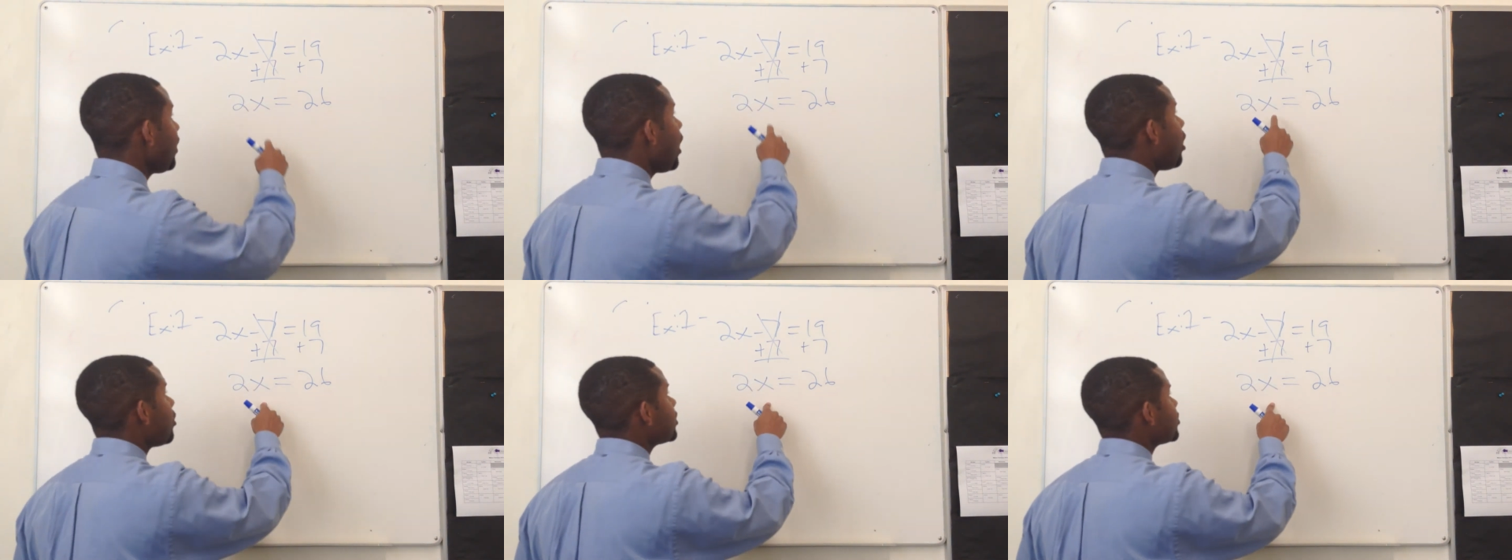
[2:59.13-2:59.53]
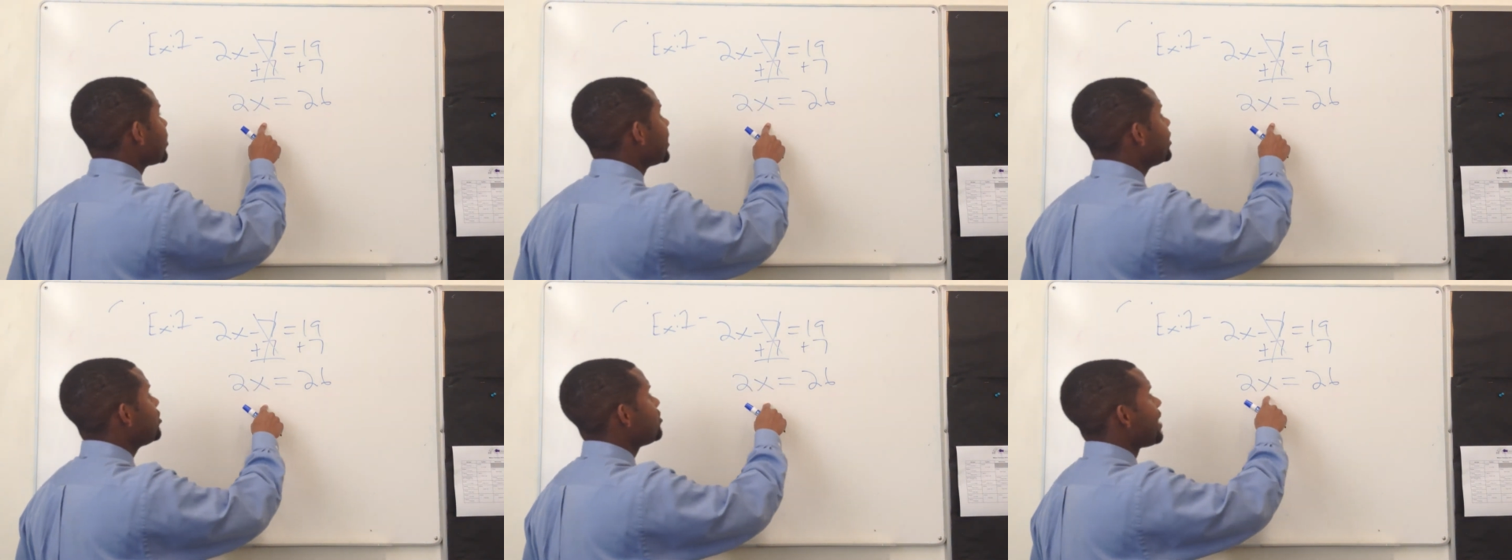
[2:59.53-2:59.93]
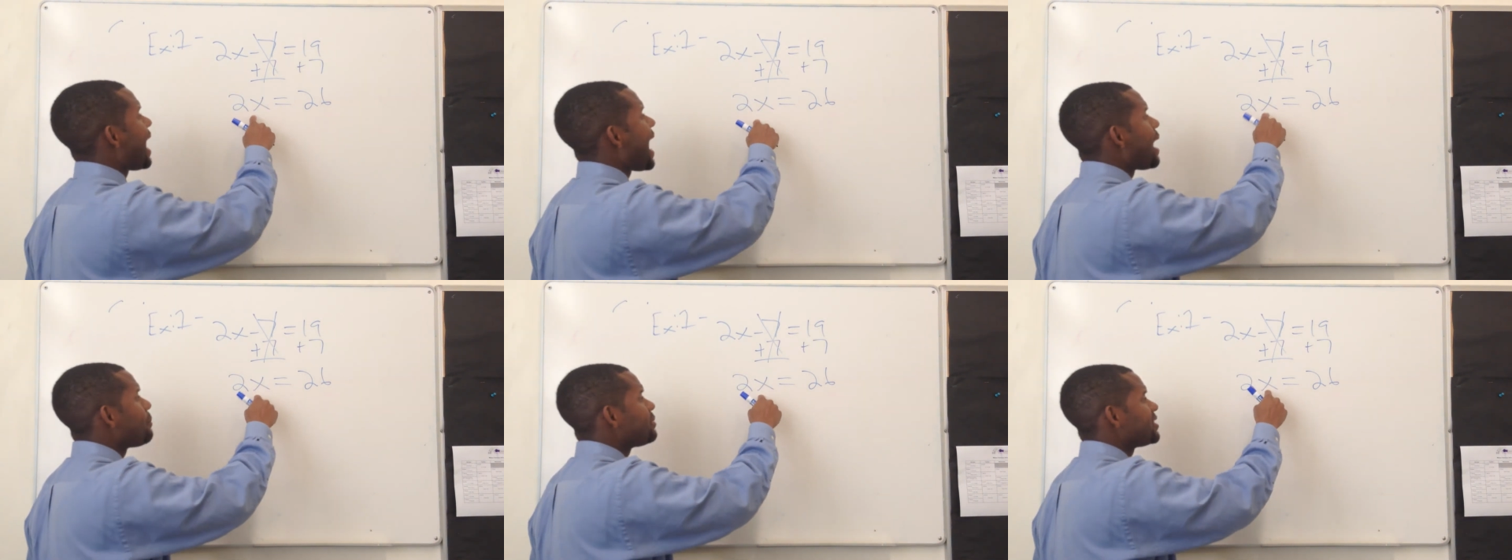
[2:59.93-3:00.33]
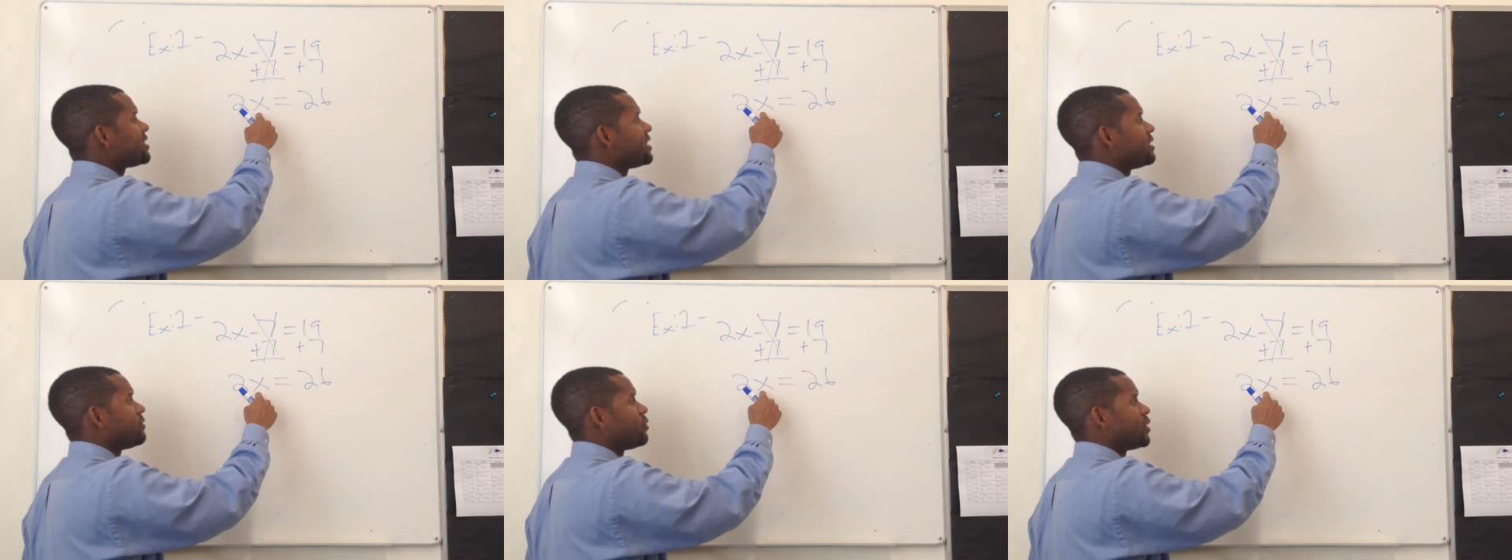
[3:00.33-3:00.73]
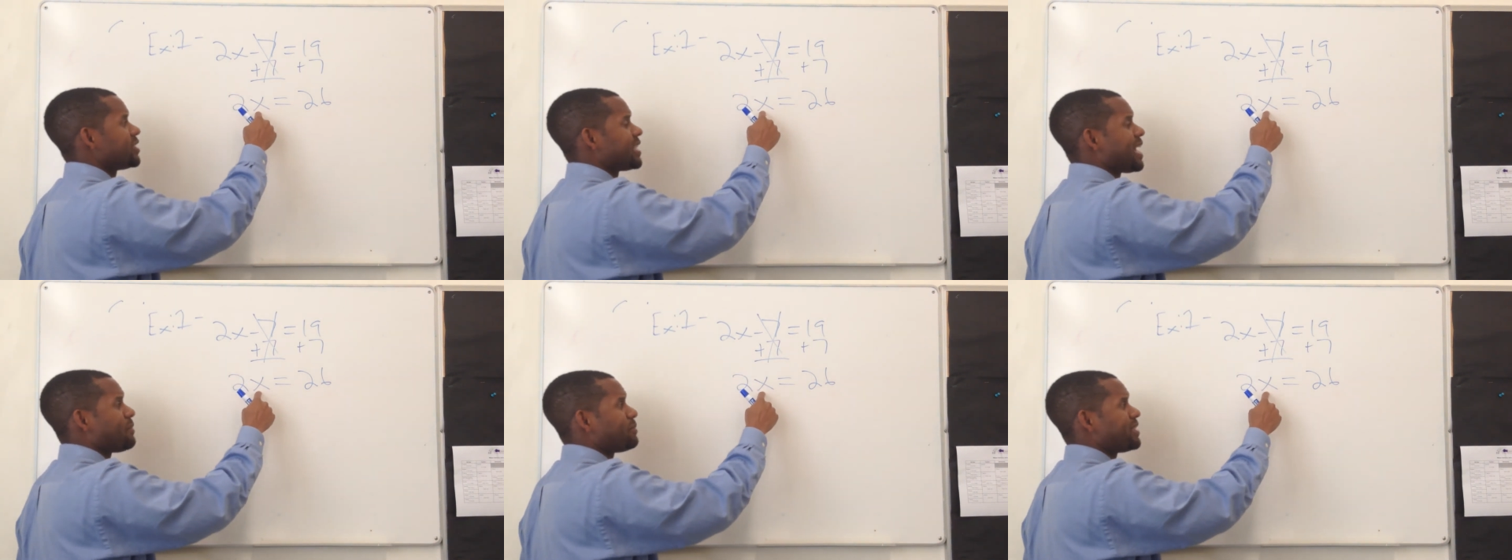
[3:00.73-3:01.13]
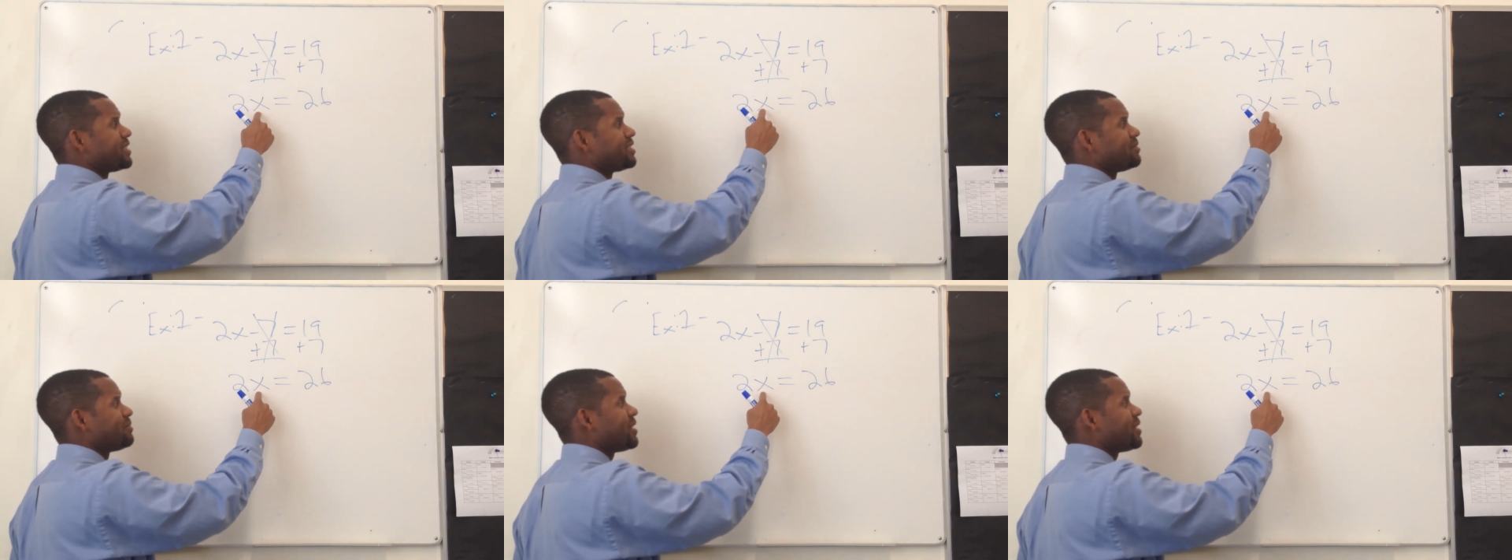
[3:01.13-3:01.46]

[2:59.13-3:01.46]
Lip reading: I always want to do the opposite of what's happening to